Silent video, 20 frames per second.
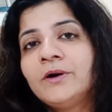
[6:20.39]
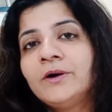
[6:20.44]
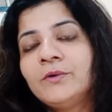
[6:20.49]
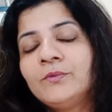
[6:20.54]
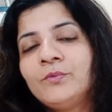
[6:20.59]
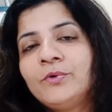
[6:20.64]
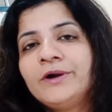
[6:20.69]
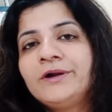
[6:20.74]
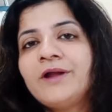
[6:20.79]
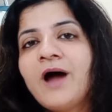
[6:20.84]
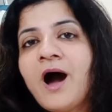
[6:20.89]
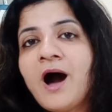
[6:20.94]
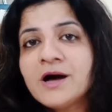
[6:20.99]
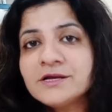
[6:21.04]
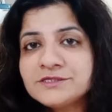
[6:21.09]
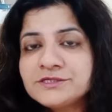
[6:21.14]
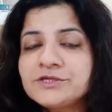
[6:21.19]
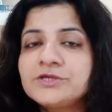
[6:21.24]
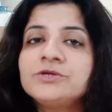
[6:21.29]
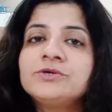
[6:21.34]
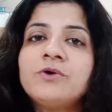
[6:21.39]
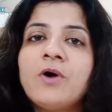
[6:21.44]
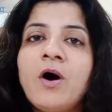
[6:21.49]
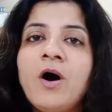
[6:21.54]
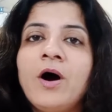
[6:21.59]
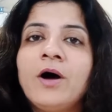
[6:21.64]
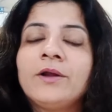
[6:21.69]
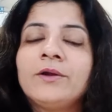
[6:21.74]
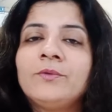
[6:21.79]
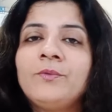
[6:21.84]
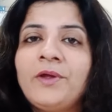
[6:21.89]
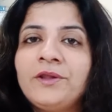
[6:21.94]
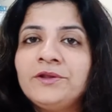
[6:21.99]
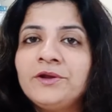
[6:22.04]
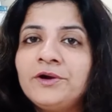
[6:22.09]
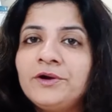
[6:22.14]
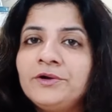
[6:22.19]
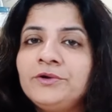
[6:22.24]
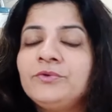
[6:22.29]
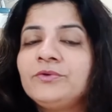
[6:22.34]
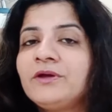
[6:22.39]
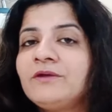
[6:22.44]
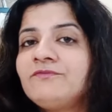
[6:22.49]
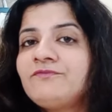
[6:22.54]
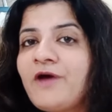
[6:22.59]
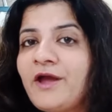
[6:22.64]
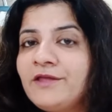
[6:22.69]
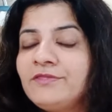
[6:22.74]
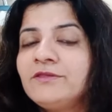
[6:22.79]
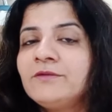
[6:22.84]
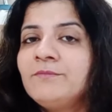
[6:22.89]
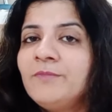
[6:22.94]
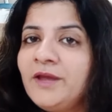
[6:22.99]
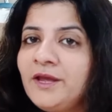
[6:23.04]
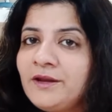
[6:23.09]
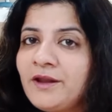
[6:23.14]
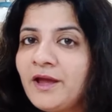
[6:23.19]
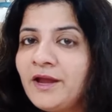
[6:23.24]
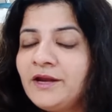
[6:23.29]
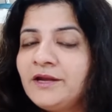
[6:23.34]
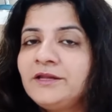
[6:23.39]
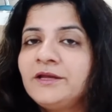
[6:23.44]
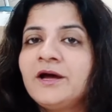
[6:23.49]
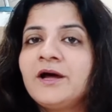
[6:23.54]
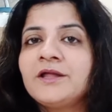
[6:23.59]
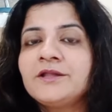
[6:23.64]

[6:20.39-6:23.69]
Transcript: would ask you on whether you can find the main idea,